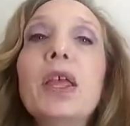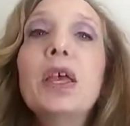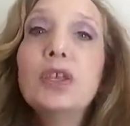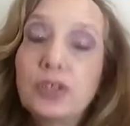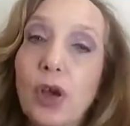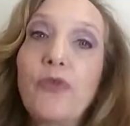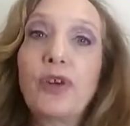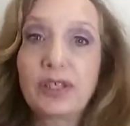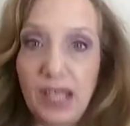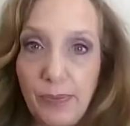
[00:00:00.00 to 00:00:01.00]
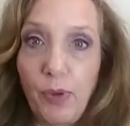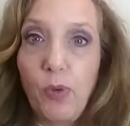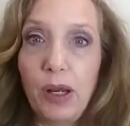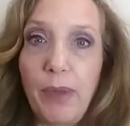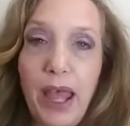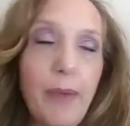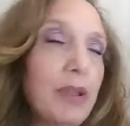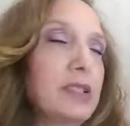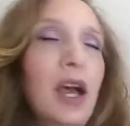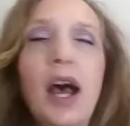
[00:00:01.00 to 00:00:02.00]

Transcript: So, for example, one of my habits,